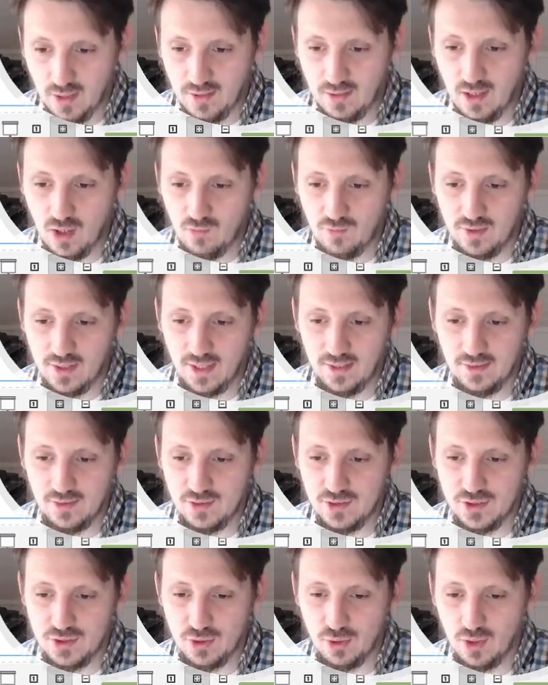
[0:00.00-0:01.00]
now we can
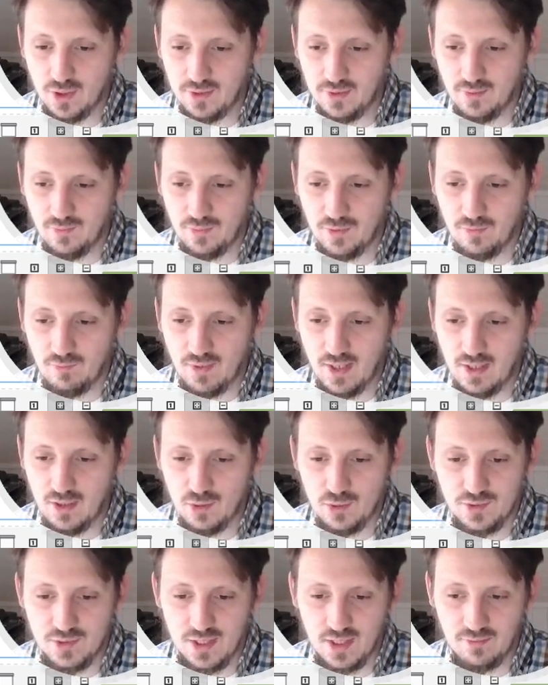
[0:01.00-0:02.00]
insert the
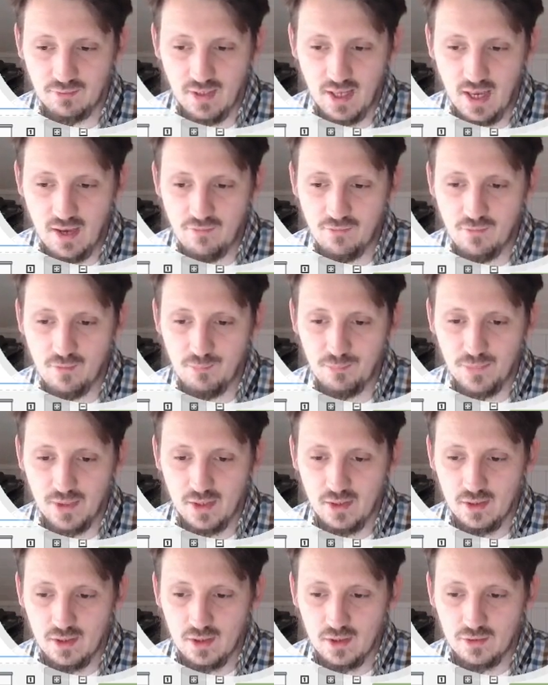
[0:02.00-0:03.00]
values that we have.
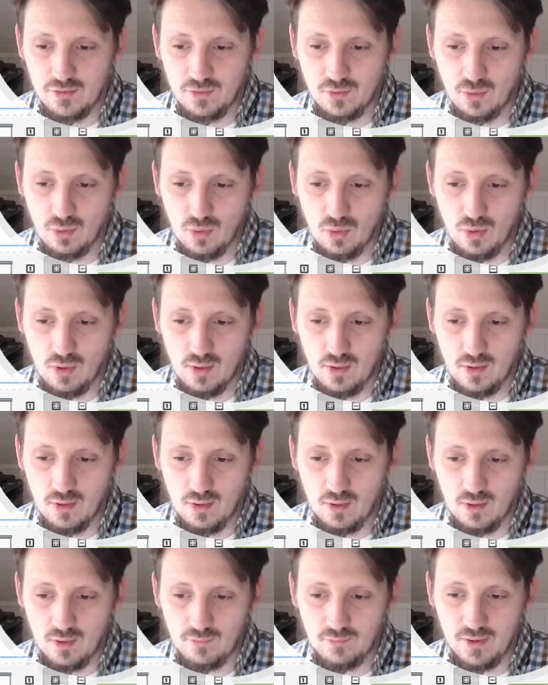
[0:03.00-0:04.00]
So
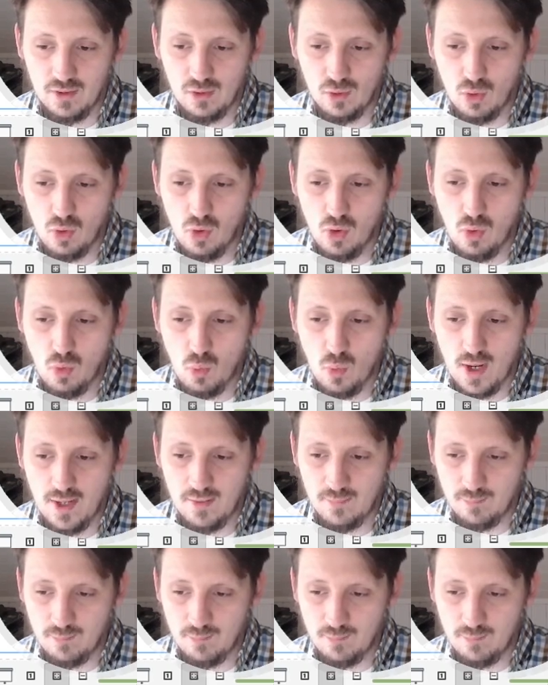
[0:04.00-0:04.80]
we know 1